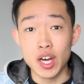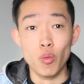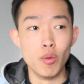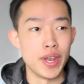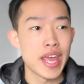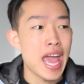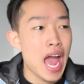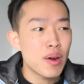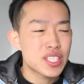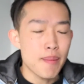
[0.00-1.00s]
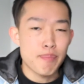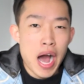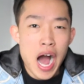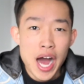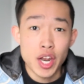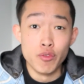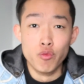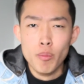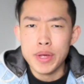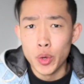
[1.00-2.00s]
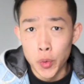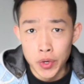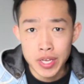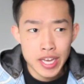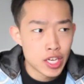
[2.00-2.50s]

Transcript: a woman? How is that part of womanhood?